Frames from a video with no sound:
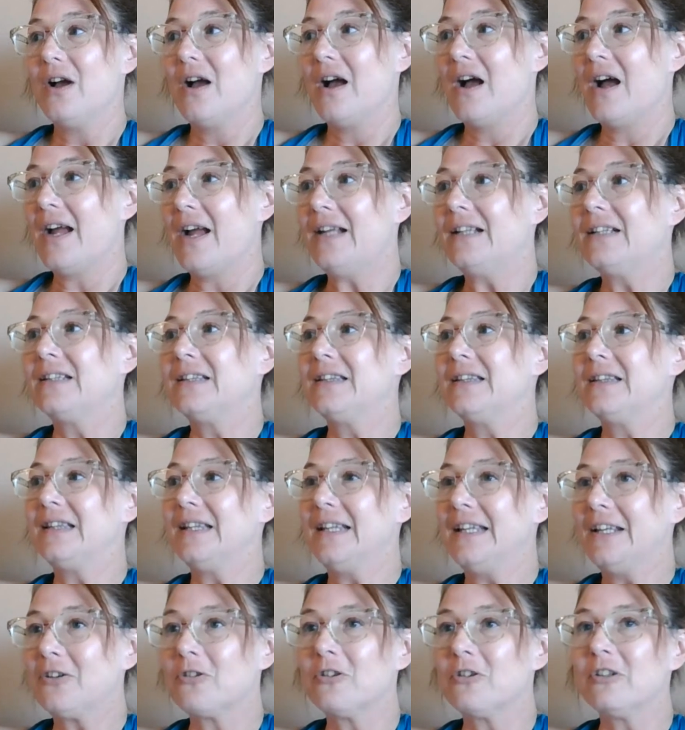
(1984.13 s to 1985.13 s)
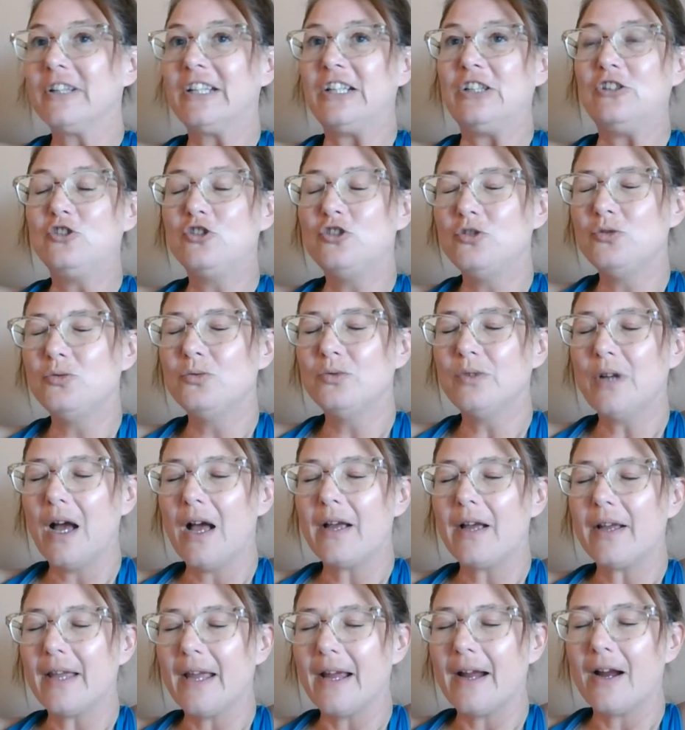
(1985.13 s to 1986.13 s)
I literally do
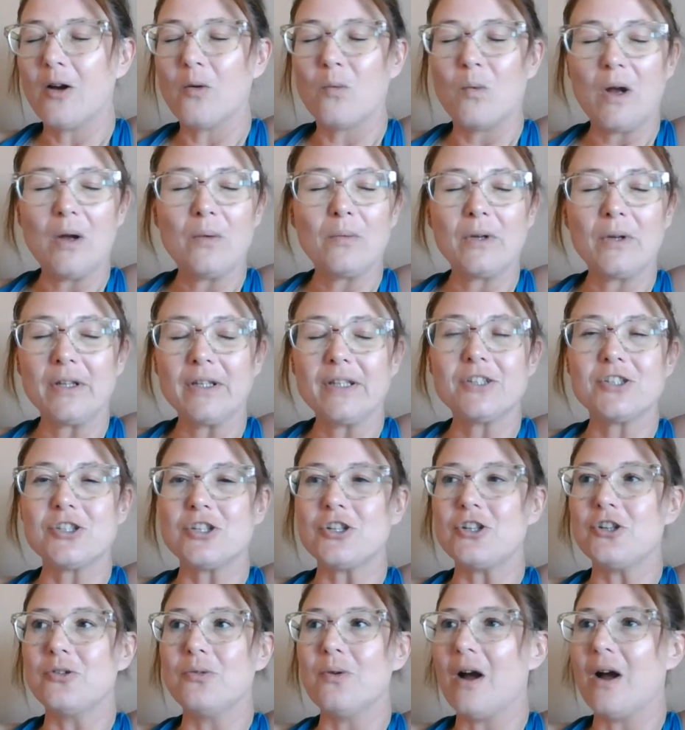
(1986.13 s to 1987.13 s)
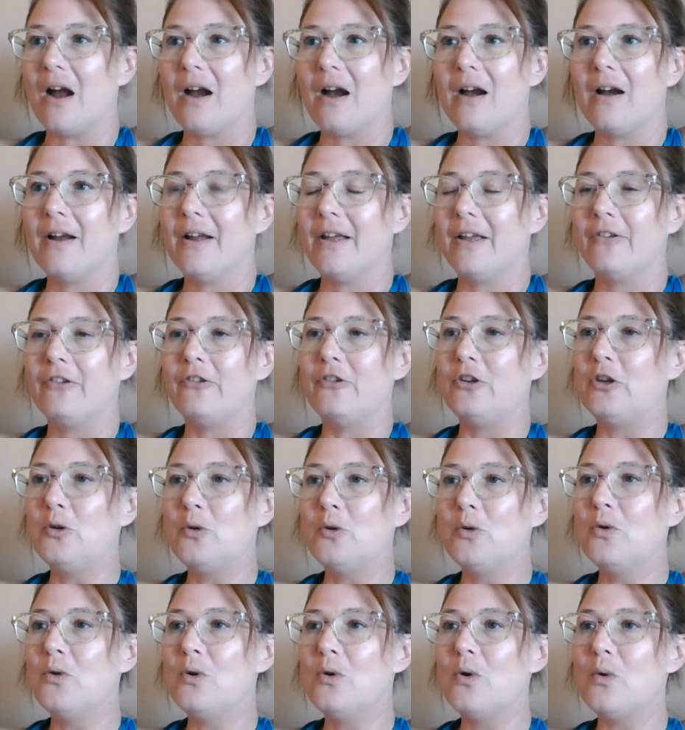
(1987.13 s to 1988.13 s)
not care what religion you are. If
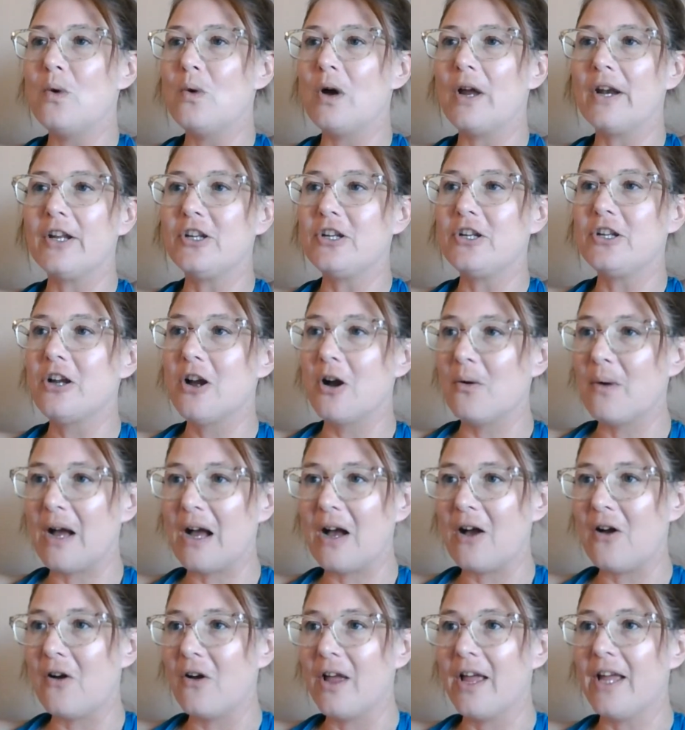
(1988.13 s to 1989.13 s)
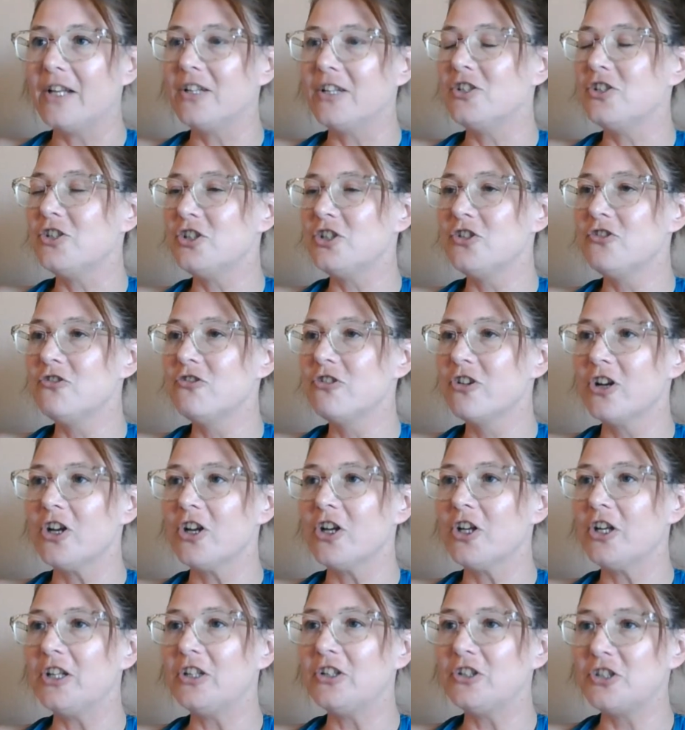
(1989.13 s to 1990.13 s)
you wanted to go out and do
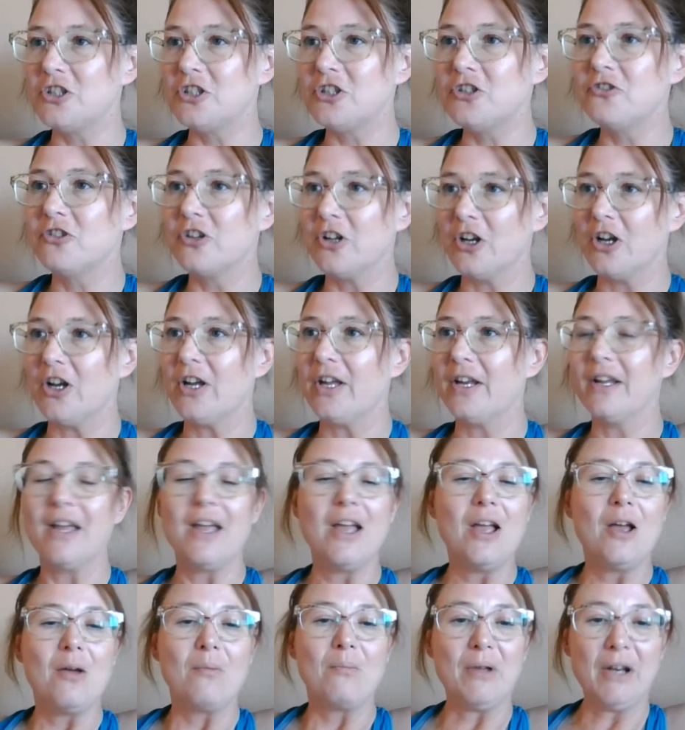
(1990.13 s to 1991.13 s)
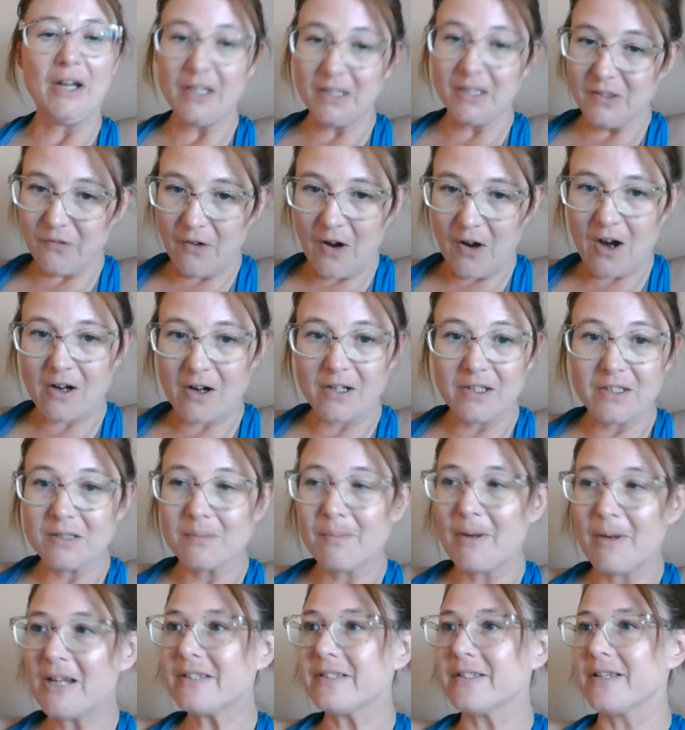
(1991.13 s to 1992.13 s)
good, do good. But as far as
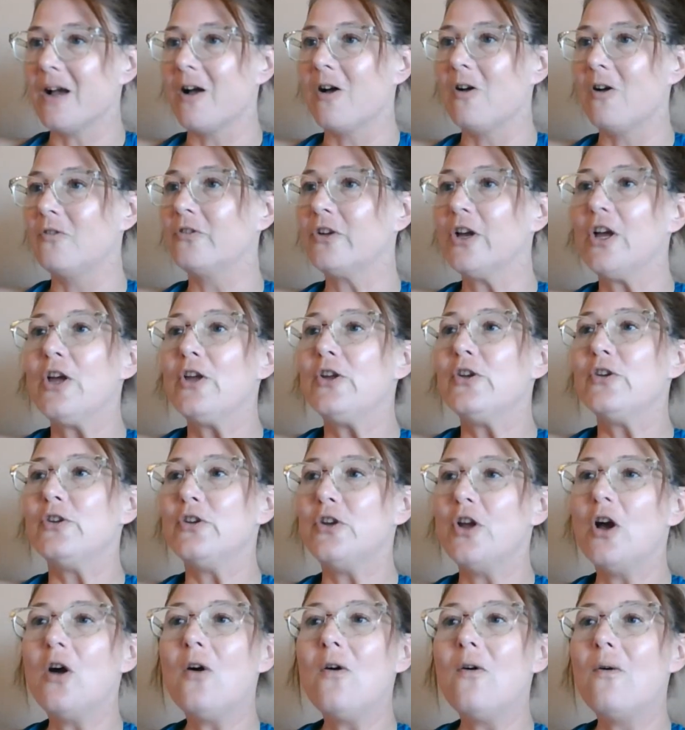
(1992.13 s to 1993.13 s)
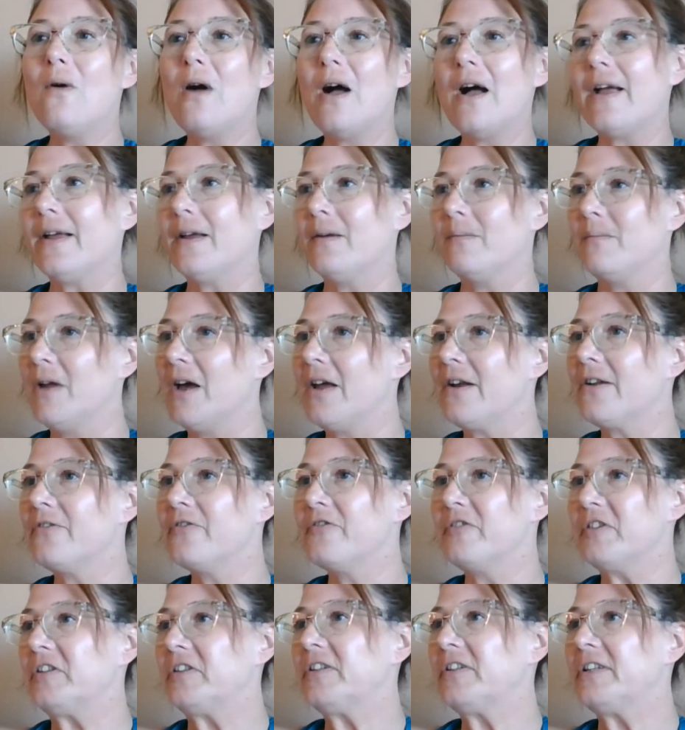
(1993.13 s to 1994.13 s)
myself, no, I am not
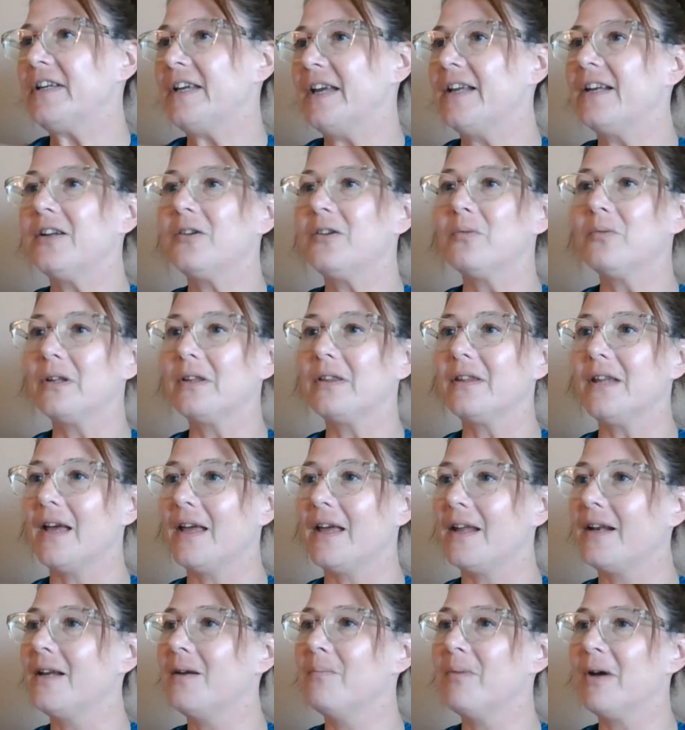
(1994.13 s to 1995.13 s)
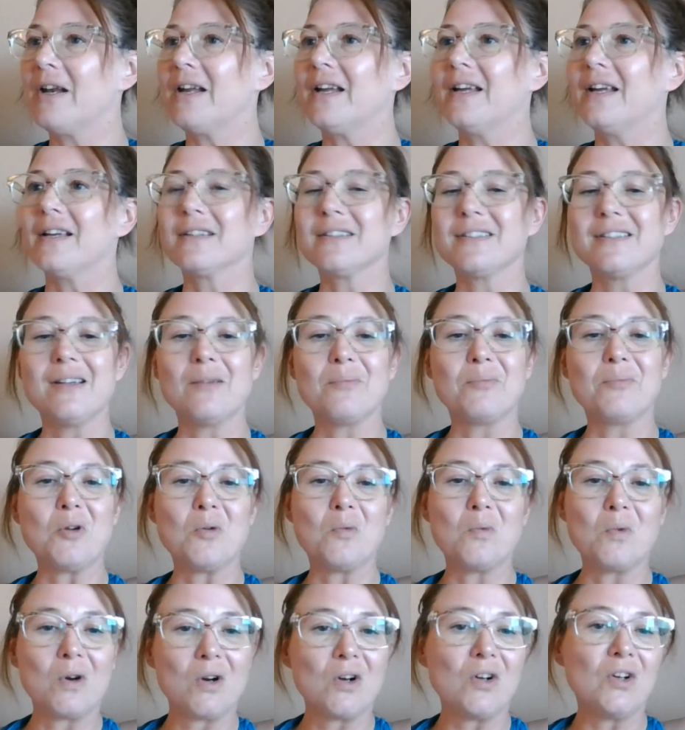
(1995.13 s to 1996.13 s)
affiliated with anybody except the
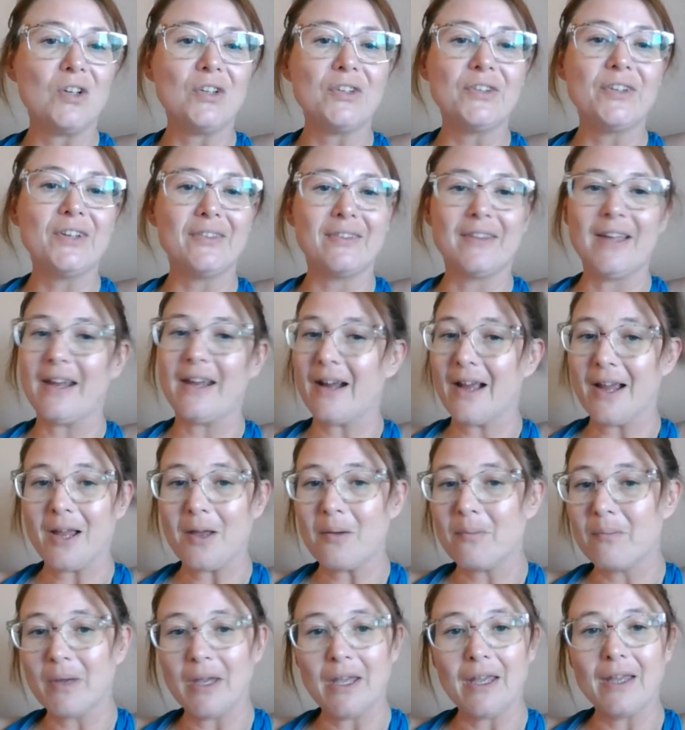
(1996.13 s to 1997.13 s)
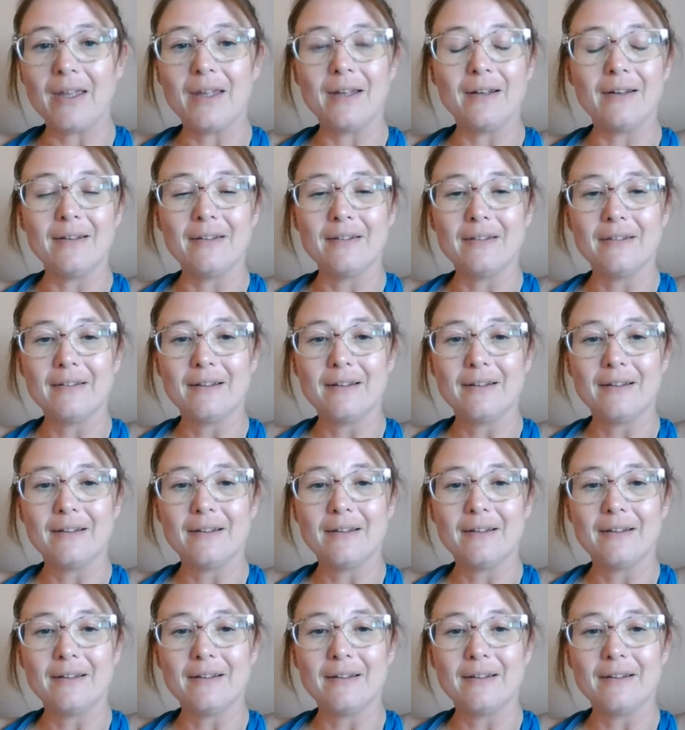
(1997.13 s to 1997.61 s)
world that I am in.